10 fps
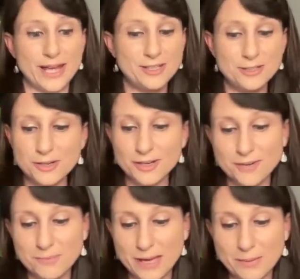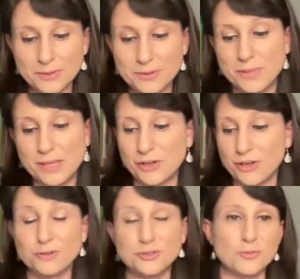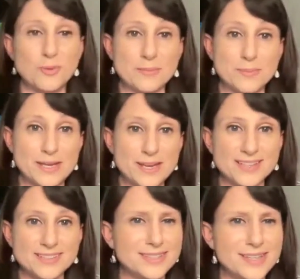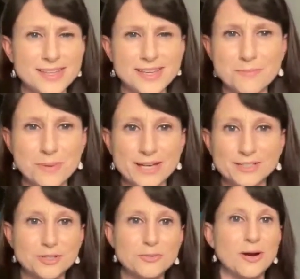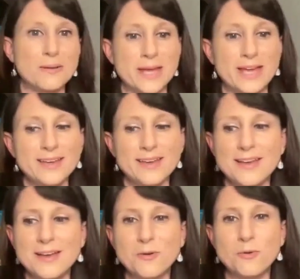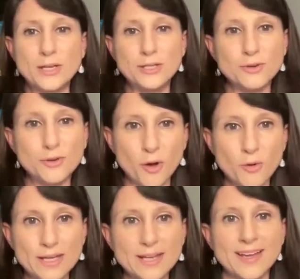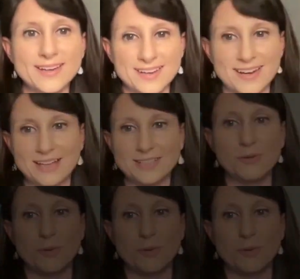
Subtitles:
And you're going to be able to be the coach you want to be and see the impact you want to make when you're going and connecting